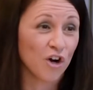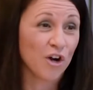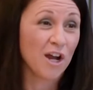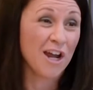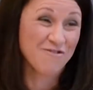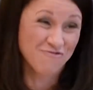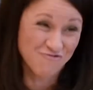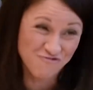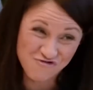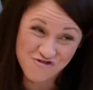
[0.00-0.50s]

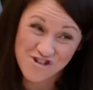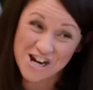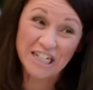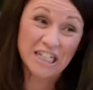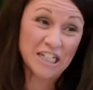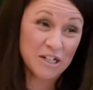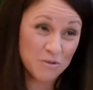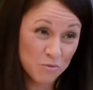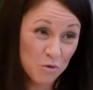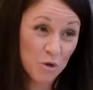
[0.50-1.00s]
it
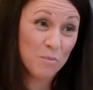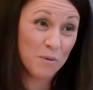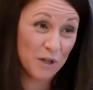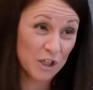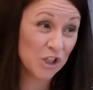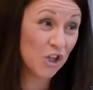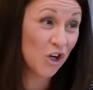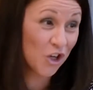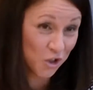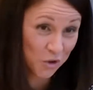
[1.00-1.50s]
really would be
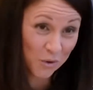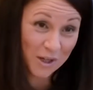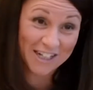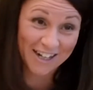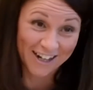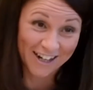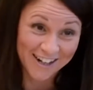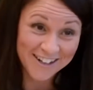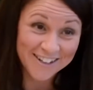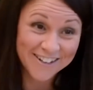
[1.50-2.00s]
a lot
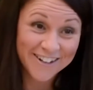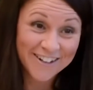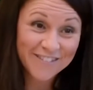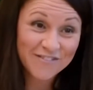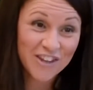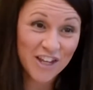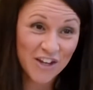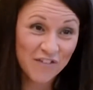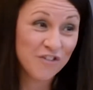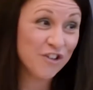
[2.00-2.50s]
quicker
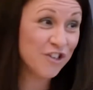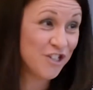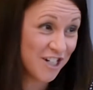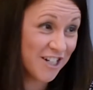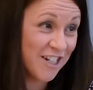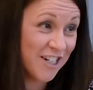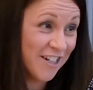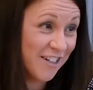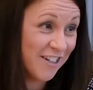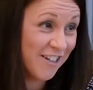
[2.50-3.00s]
if you
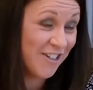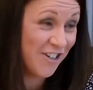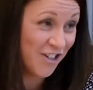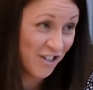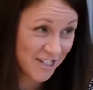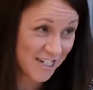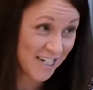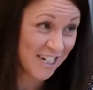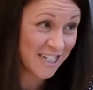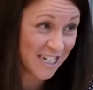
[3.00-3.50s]
did it
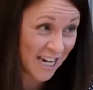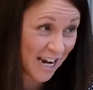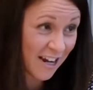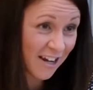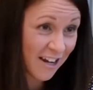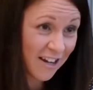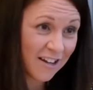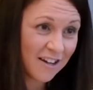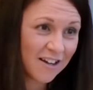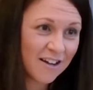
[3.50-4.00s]
using tech,
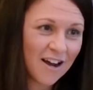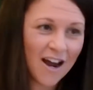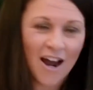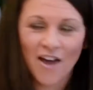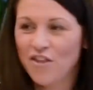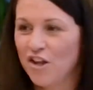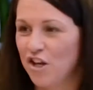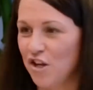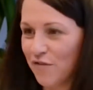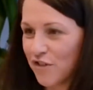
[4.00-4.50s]

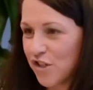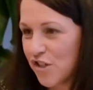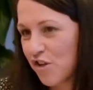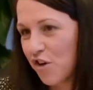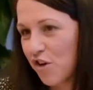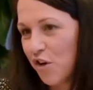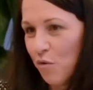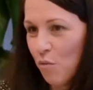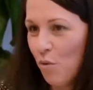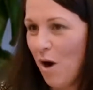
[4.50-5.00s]
and then you've just
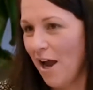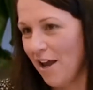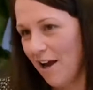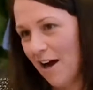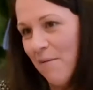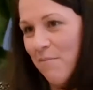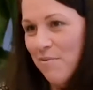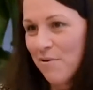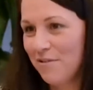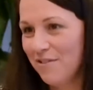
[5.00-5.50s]
got to weigh
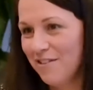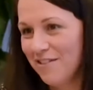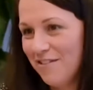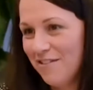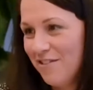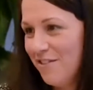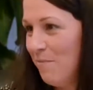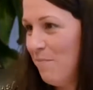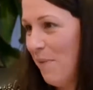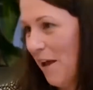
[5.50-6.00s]
up
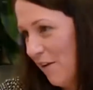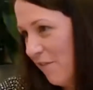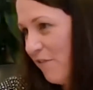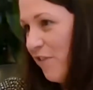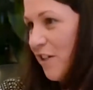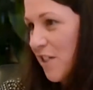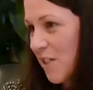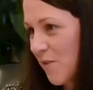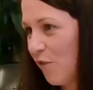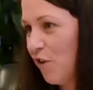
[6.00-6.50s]
the
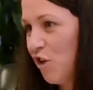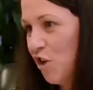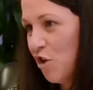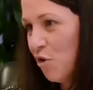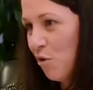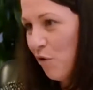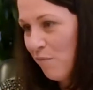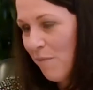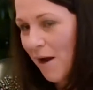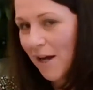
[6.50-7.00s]
benefits for
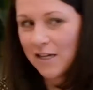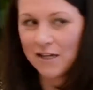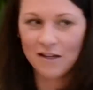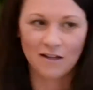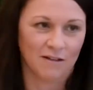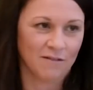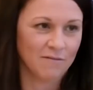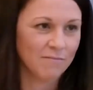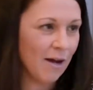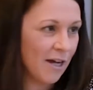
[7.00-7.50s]
you of
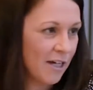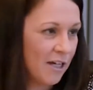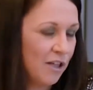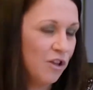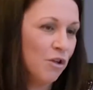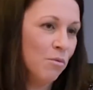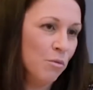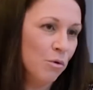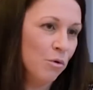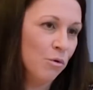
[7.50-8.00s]
making
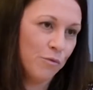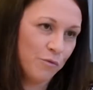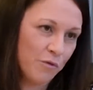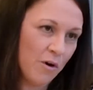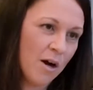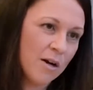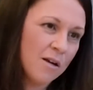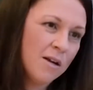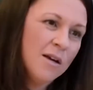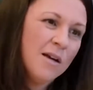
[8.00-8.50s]
the move,
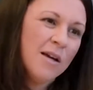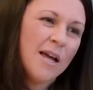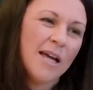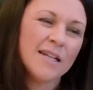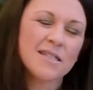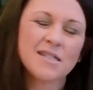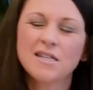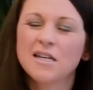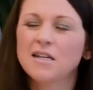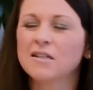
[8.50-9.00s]
right?
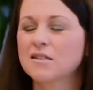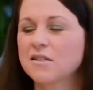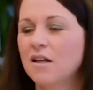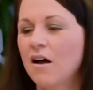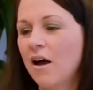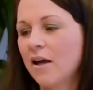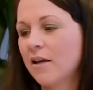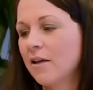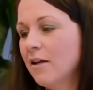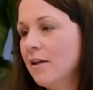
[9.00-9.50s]
It's things
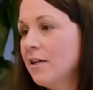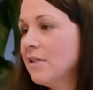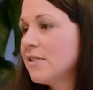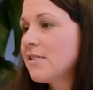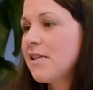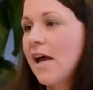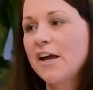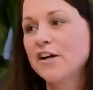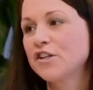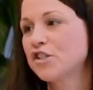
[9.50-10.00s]
like,
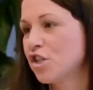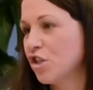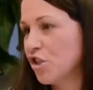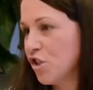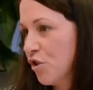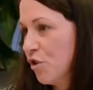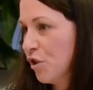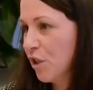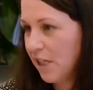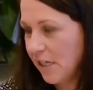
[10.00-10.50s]
say, a
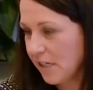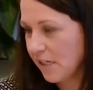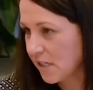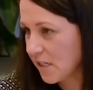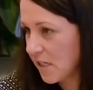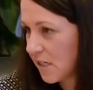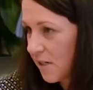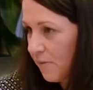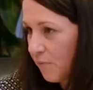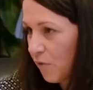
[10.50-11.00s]
to-do
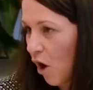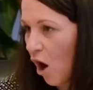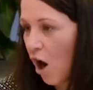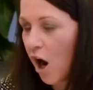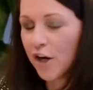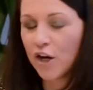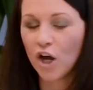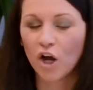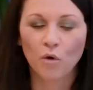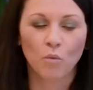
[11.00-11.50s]
list.
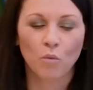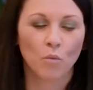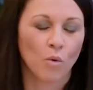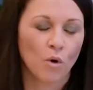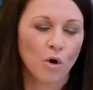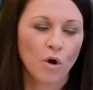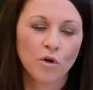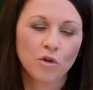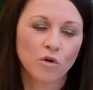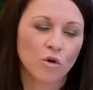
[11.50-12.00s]
I know,
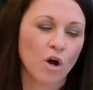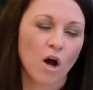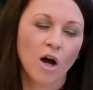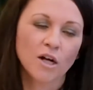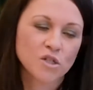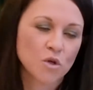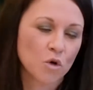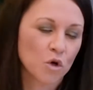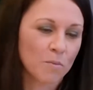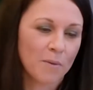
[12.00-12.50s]
look,
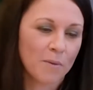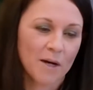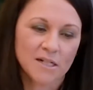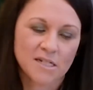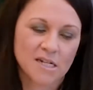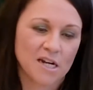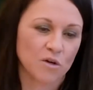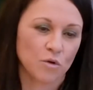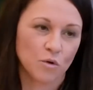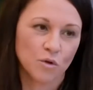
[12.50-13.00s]
I talk about
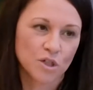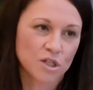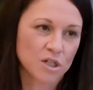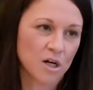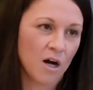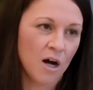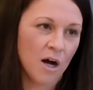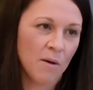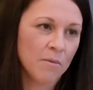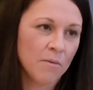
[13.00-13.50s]
tech all the
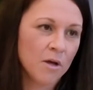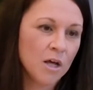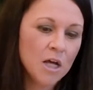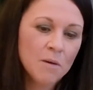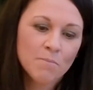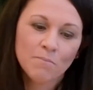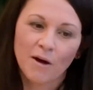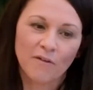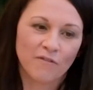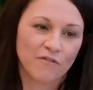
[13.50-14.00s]
time,
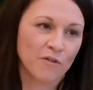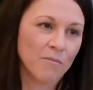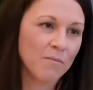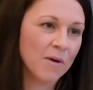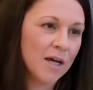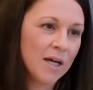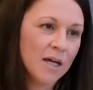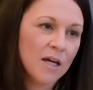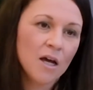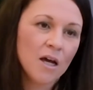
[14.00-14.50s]
but for
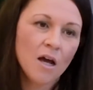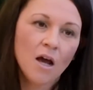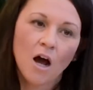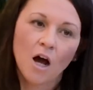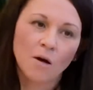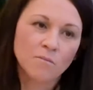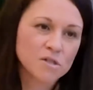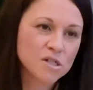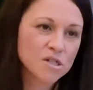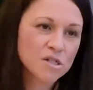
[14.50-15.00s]
me,
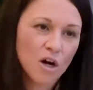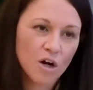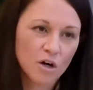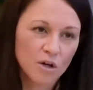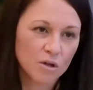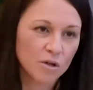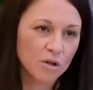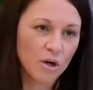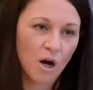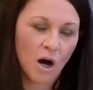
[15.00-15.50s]

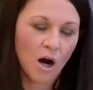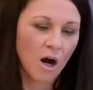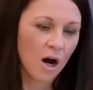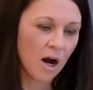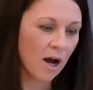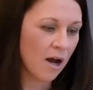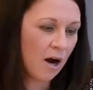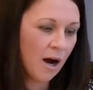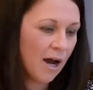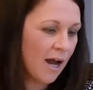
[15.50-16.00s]

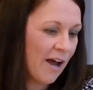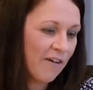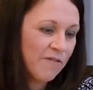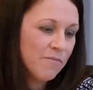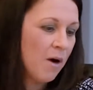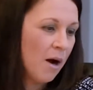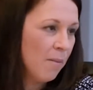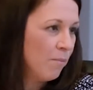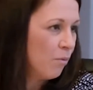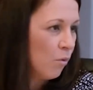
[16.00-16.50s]
I have
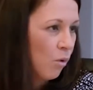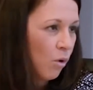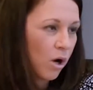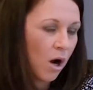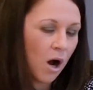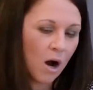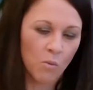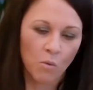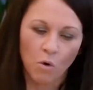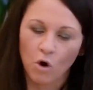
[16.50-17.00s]
my book,
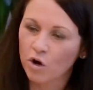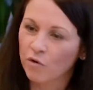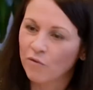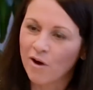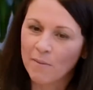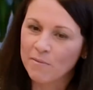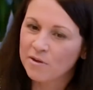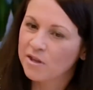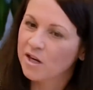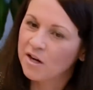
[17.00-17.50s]
I walk
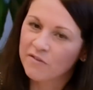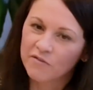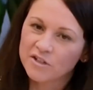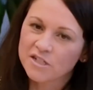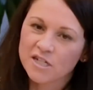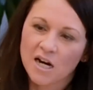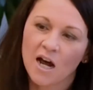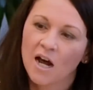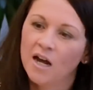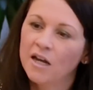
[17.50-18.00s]
around with it every
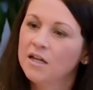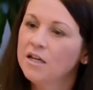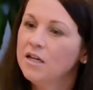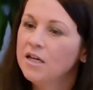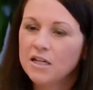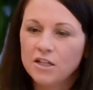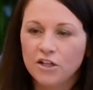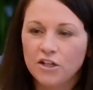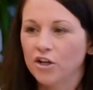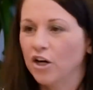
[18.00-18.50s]
day.
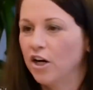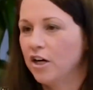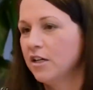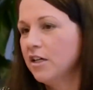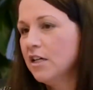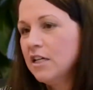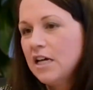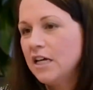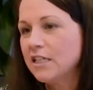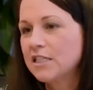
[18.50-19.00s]
You know,
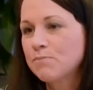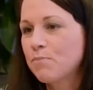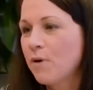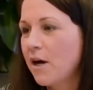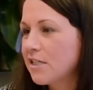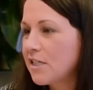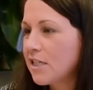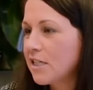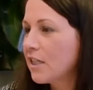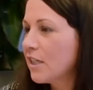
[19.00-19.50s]
it's
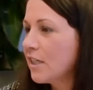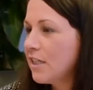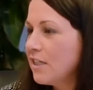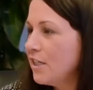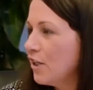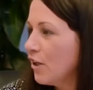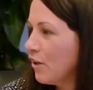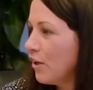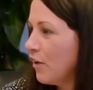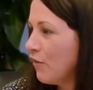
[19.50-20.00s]
practically,
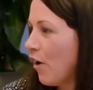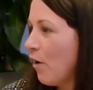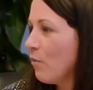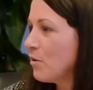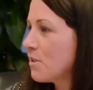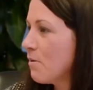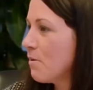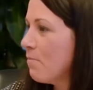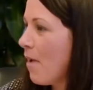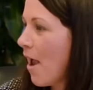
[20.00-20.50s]
you know, if I
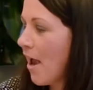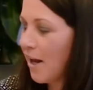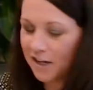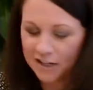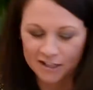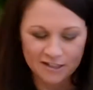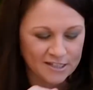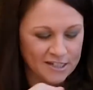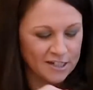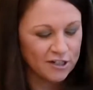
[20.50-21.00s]
was a man,
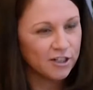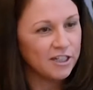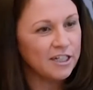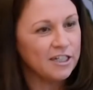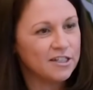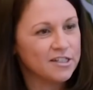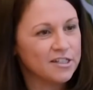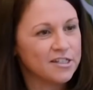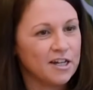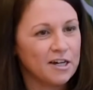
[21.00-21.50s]
it'd sit on the
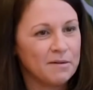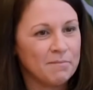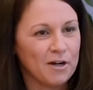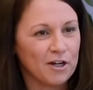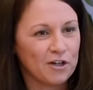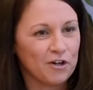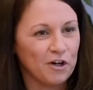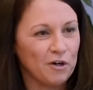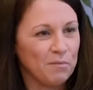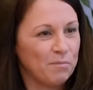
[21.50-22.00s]
inside of
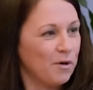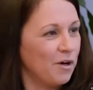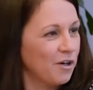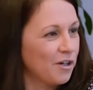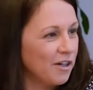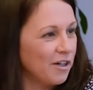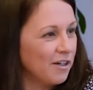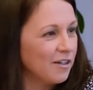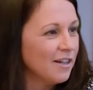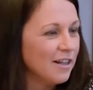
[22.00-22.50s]
my coat
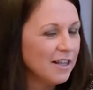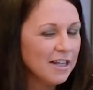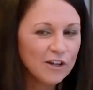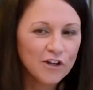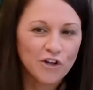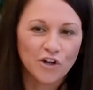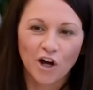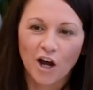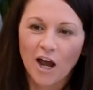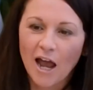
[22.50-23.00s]
pocket,
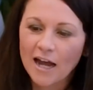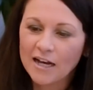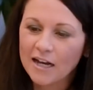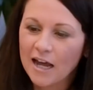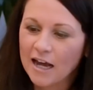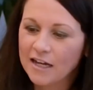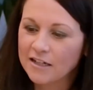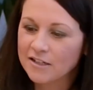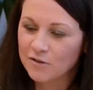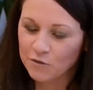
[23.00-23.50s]
you know,
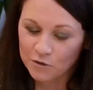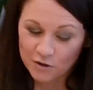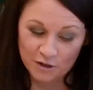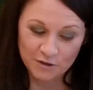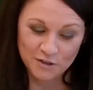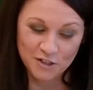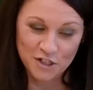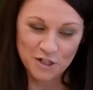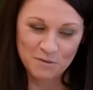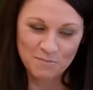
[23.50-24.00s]
and although
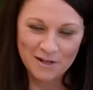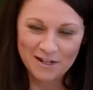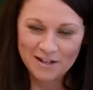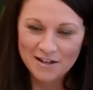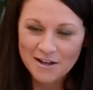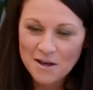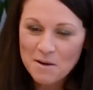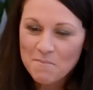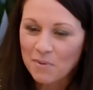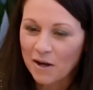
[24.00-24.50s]
it's too
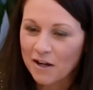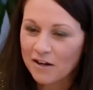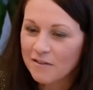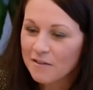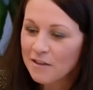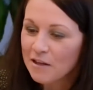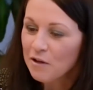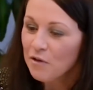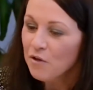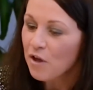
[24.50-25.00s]
big, but
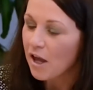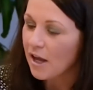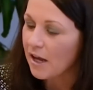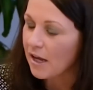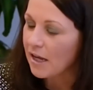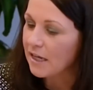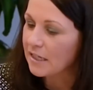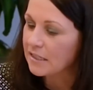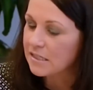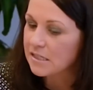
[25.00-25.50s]

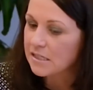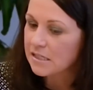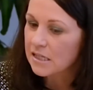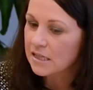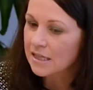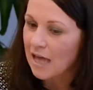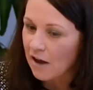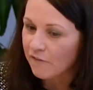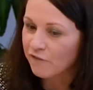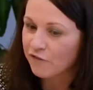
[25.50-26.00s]
it's,
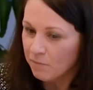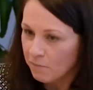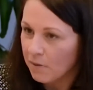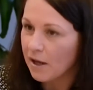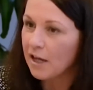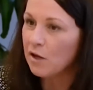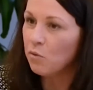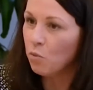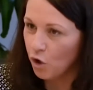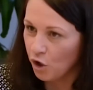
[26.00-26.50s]
that for
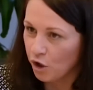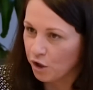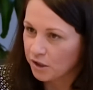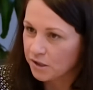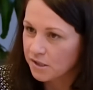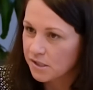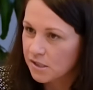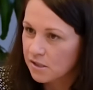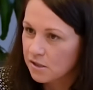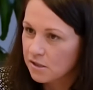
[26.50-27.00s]
me
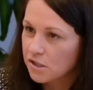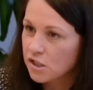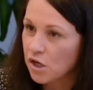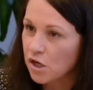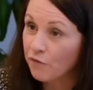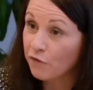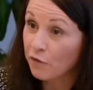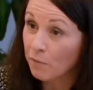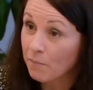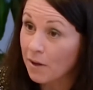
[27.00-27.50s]
works.
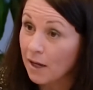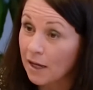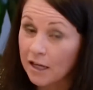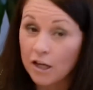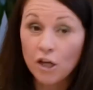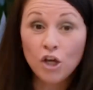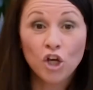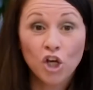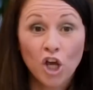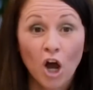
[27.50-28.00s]
So for
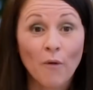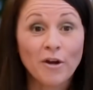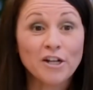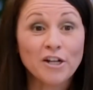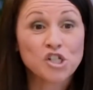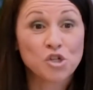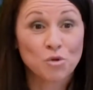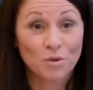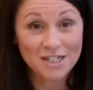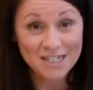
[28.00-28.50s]
me,
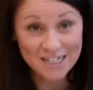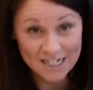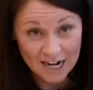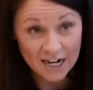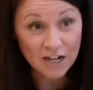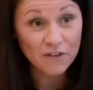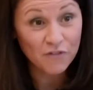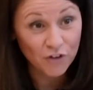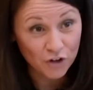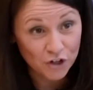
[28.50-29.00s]
going to a
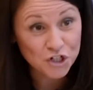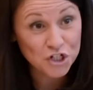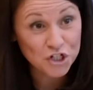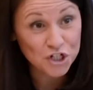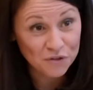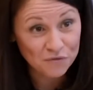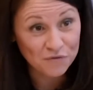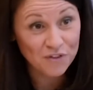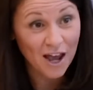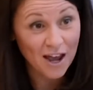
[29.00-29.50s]
tech version
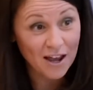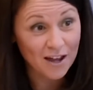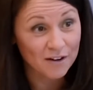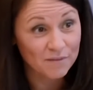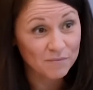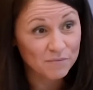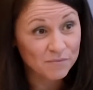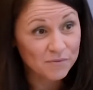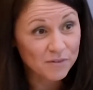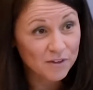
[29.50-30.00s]
of that,
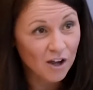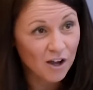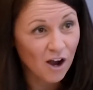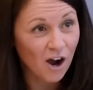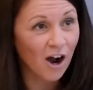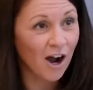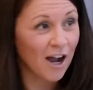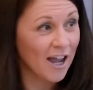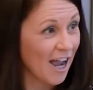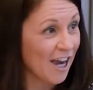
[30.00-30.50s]

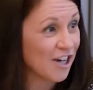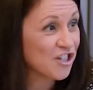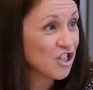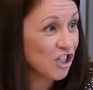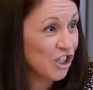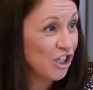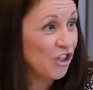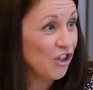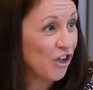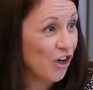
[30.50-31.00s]
I
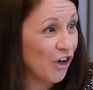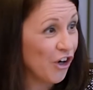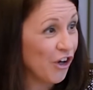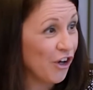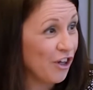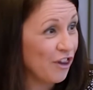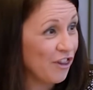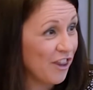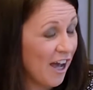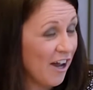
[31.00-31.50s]
actually
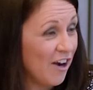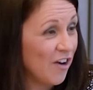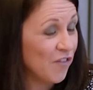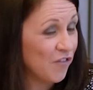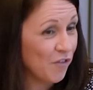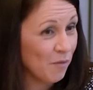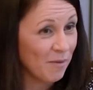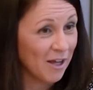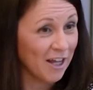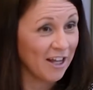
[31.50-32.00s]
know that
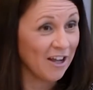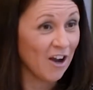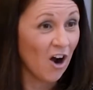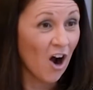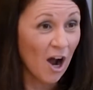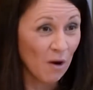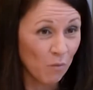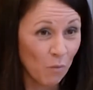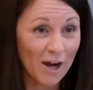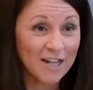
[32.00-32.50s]
for me,
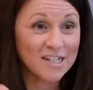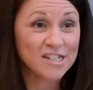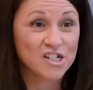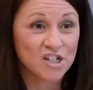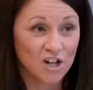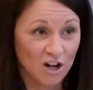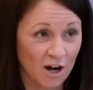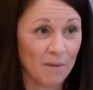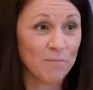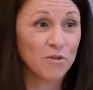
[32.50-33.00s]
I waste
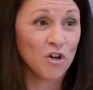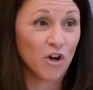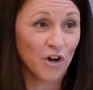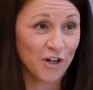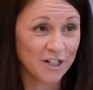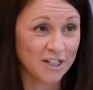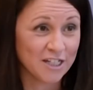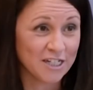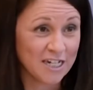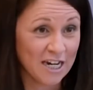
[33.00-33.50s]
time
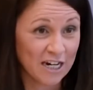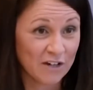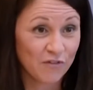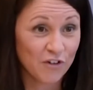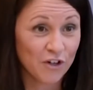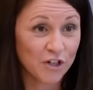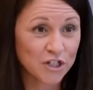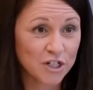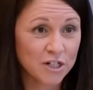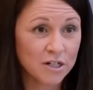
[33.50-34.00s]
going to the tech
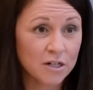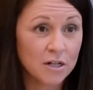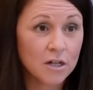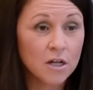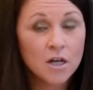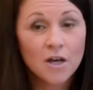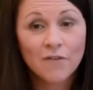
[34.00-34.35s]
version.